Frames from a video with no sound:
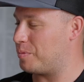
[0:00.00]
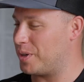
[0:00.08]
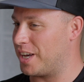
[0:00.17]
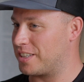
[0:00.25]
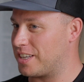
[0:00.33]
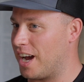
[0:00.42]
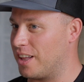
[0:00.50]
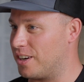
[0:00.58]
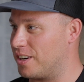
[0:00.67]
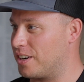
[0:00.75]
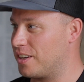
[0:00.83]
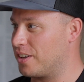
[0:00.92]
be like,
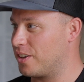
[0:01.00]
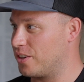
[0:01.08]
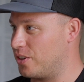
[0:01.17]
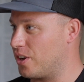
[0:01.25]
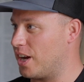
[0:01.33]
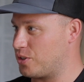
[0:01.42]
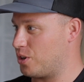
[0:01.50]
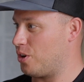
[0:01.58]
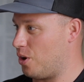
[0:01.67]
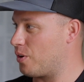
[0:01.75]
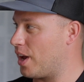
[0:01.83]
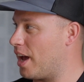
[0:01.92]
Tyler, you guys are
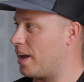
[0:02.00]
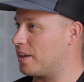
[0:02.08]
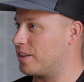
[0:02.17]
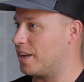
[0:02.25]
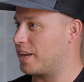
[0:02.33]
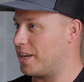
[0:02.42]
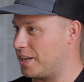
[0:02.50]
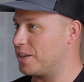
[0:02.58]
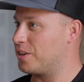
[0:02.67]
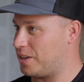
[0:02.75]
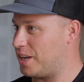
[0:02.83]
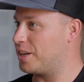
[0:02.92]
okay. Like
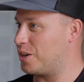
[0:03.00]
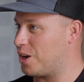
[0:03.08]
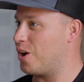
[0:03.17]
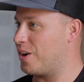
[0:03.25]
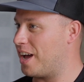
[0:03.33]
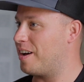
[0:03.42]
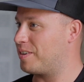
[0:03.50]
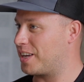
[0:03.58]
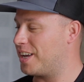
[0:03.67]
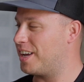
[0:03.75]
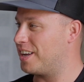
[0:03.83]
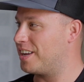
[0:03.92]
he can go and have a
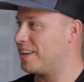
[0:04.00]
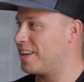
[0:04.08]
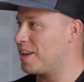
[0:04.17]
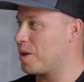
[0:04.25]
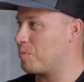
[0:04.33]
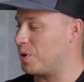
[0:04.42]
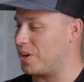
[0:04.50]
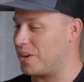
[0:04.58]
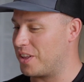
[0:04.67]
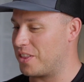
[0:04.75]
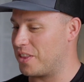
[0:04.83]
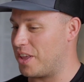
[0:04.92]
kid. But
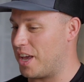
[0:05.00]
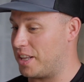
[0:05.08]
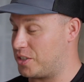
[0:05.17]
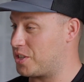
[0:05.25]
it's